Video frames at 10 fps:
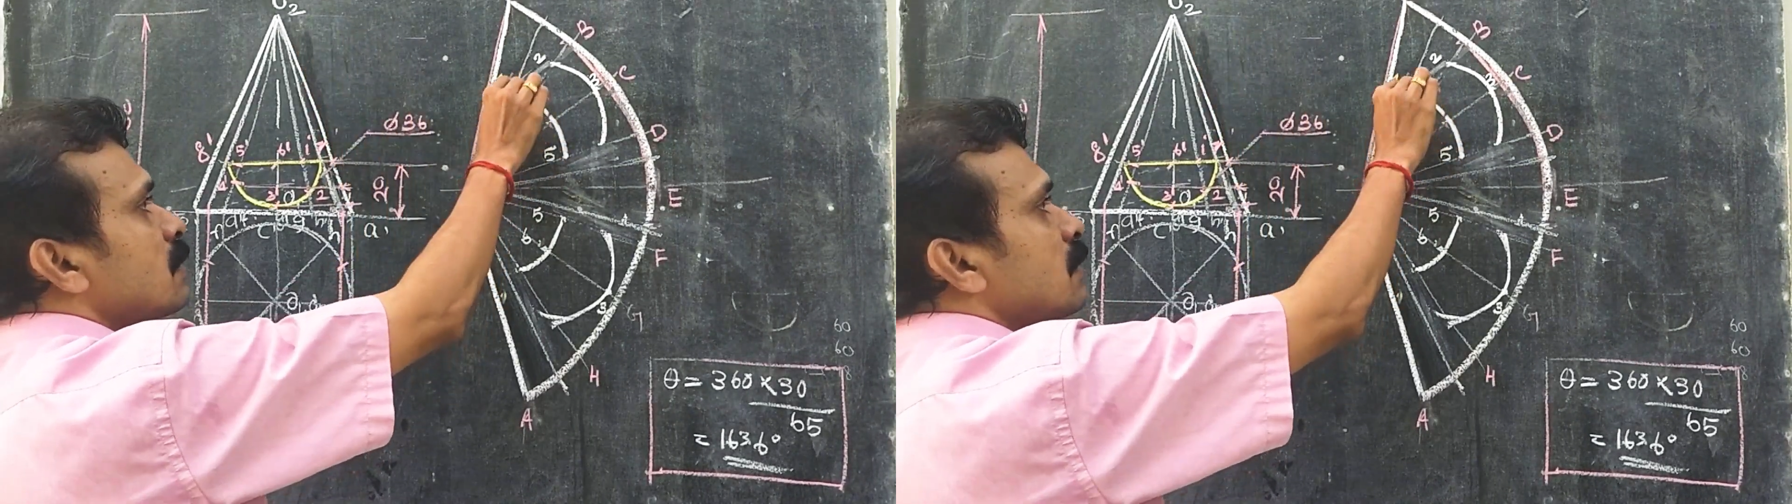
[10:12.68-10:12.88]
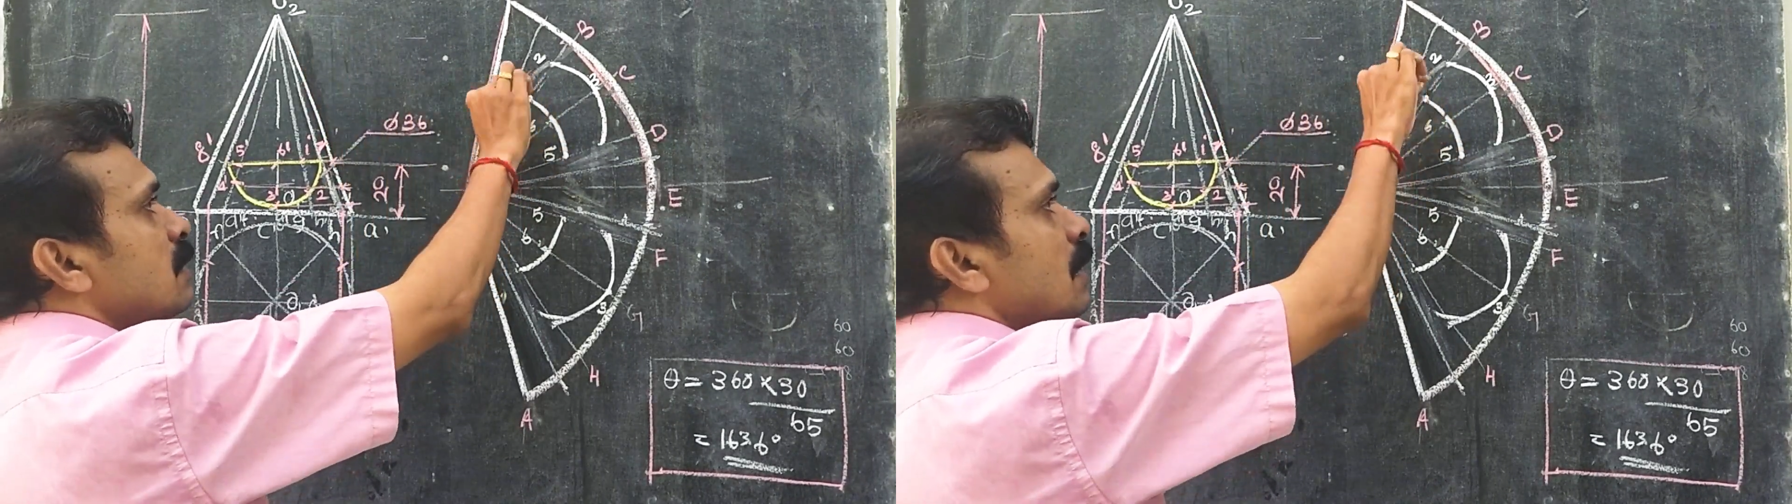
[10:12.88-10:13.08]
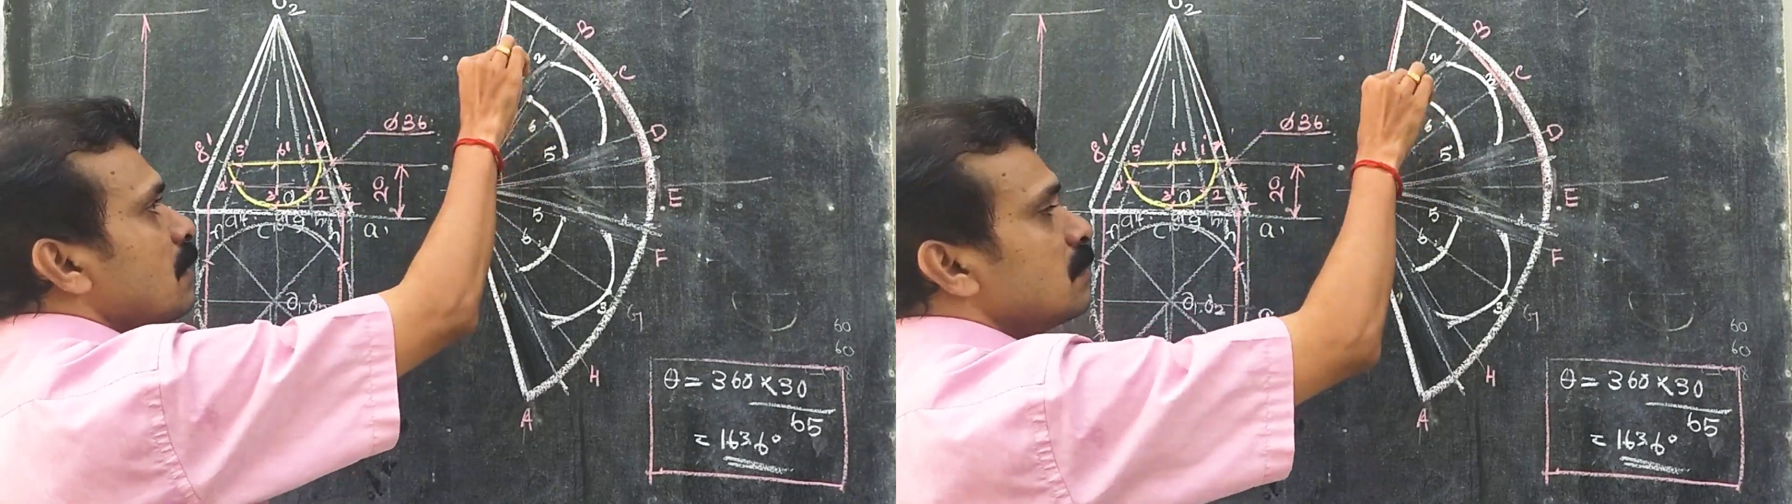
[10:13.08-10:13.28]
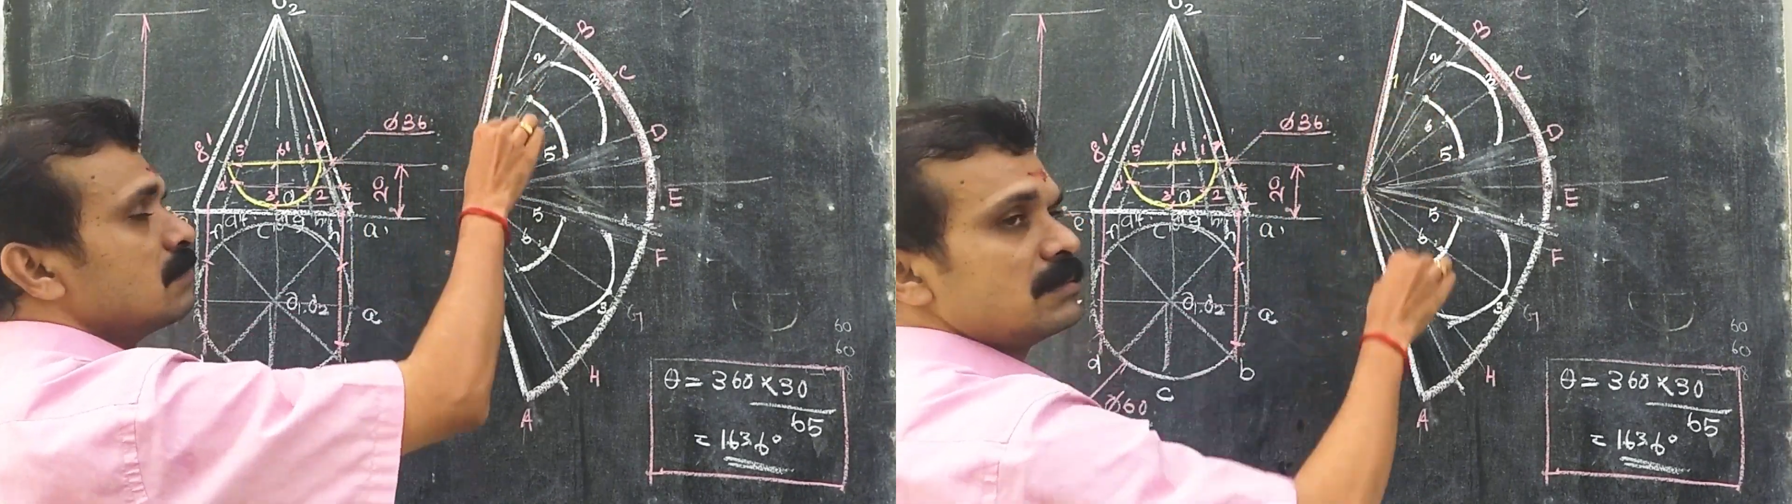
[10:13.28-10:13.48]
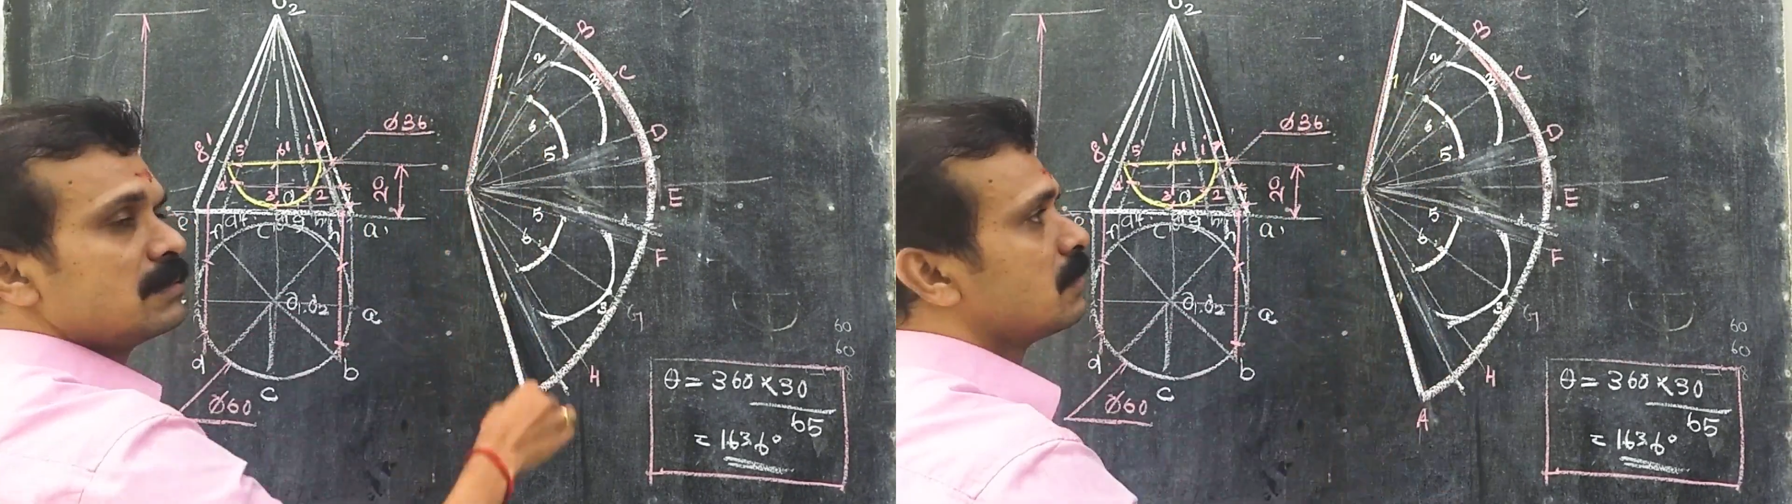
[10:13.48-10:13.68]
it here,
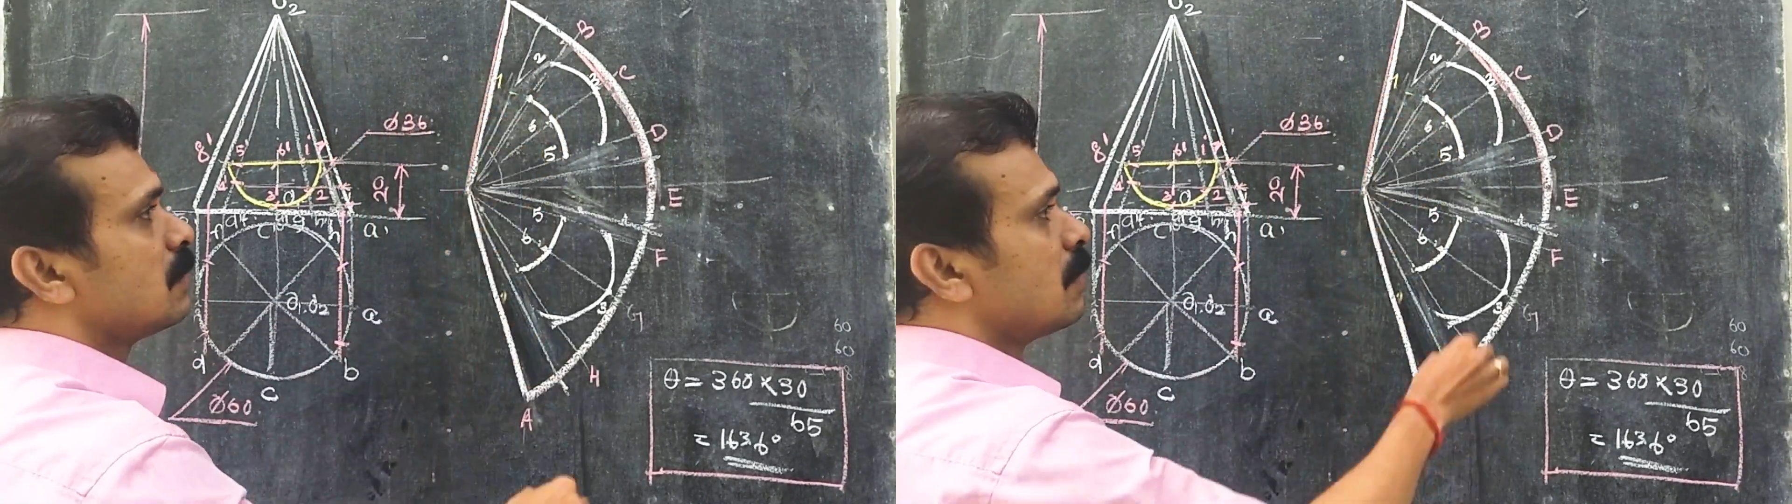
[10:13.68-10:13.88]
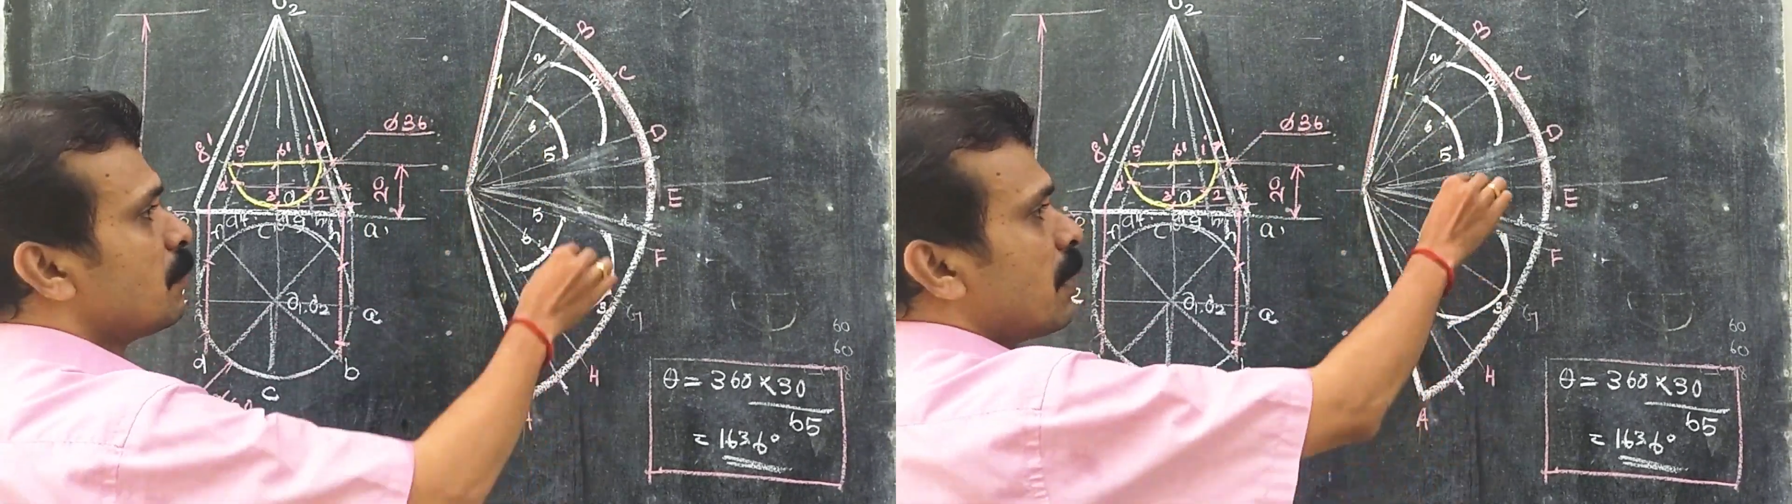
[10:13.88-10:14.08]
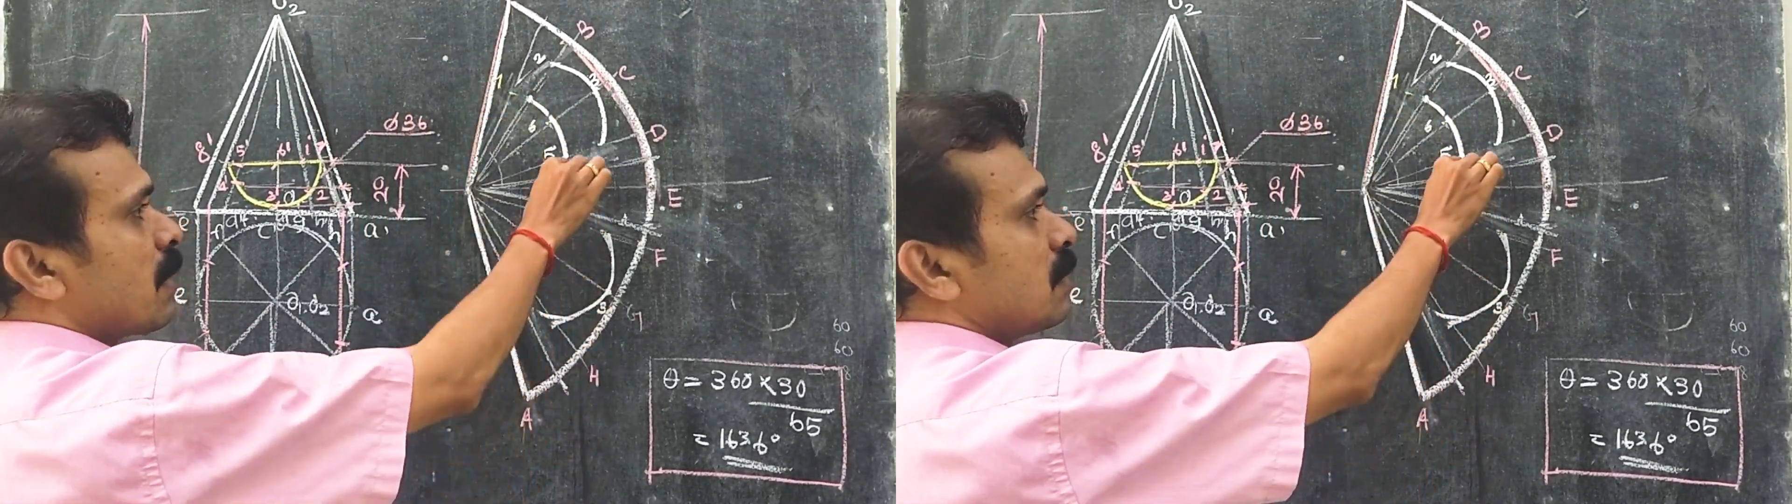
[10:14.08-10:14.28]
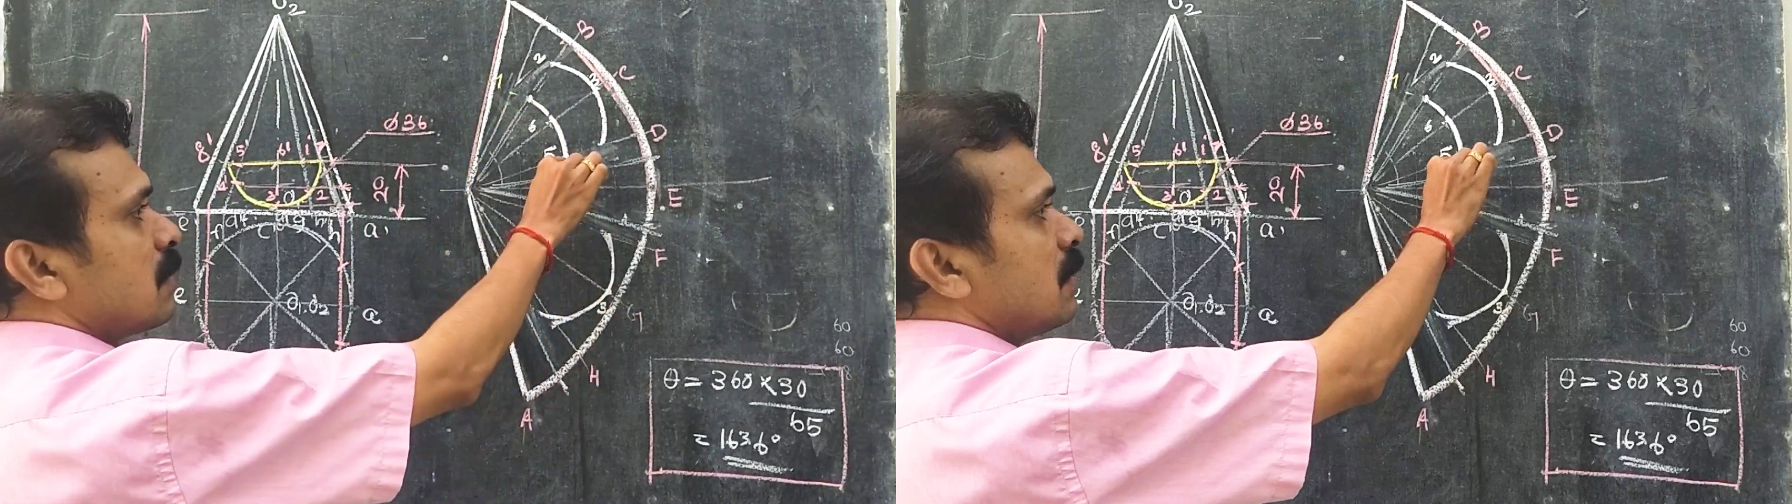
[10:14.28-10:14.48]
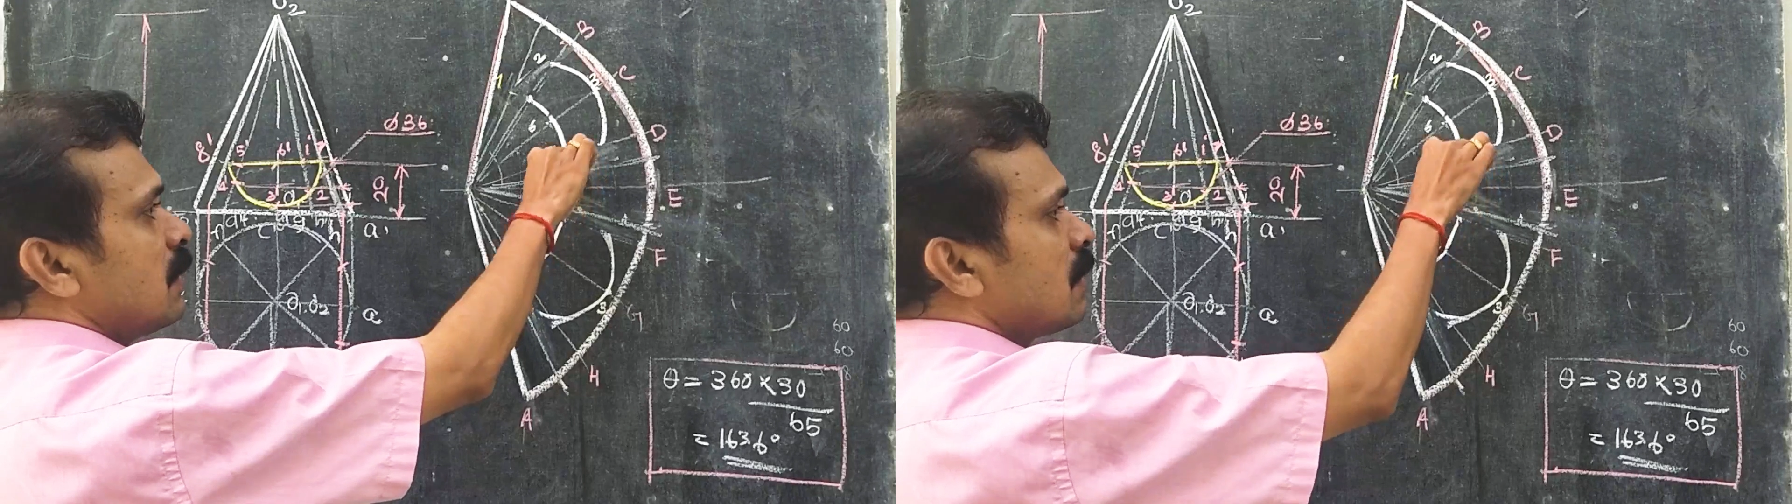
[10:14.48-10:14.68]
mark
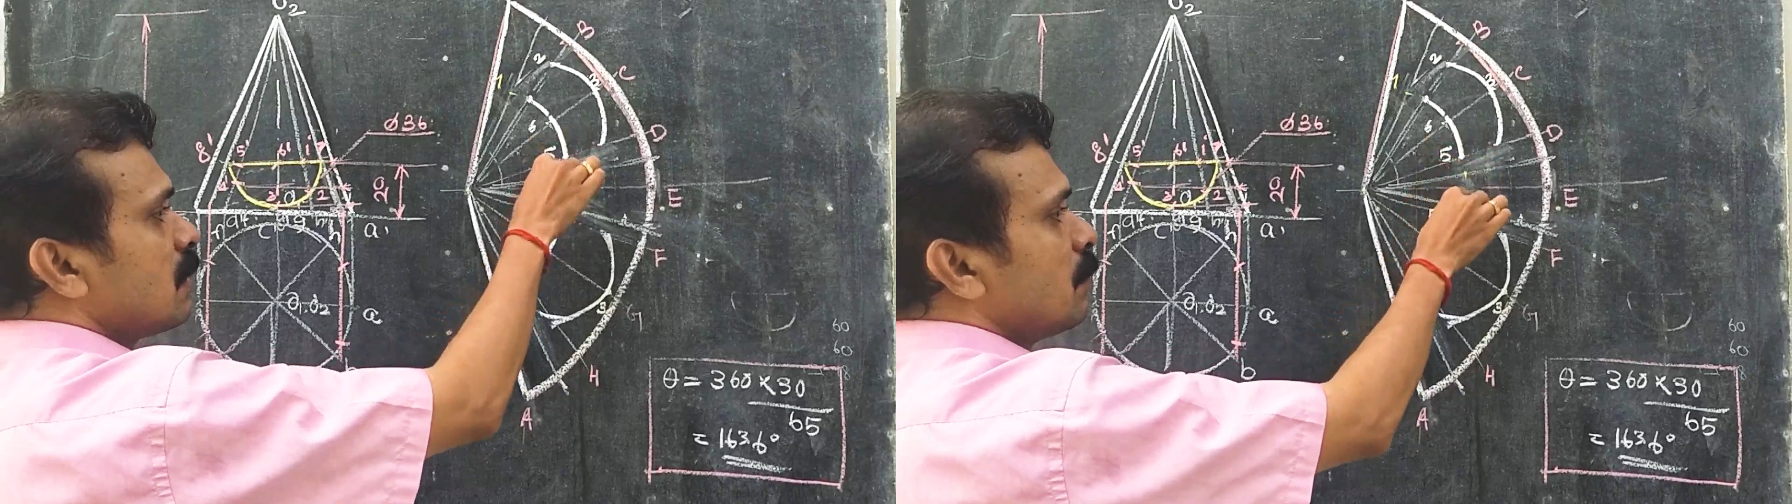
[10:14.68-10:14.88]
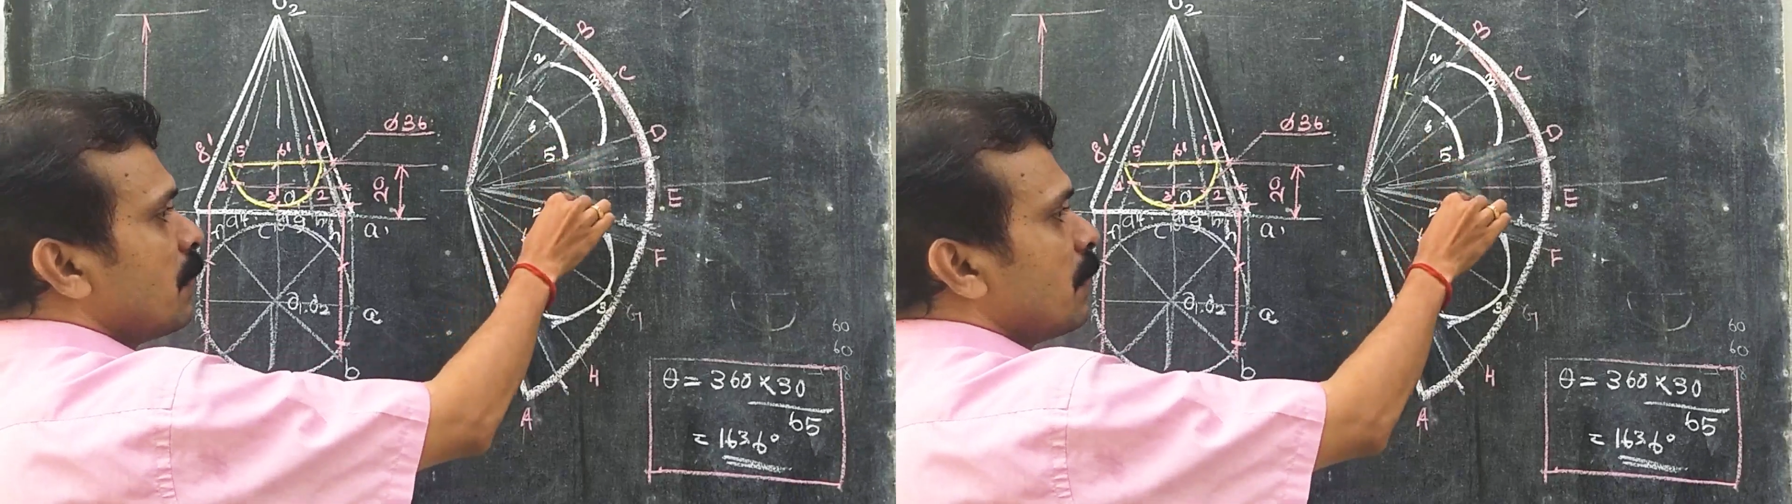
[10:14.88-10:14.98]
it here,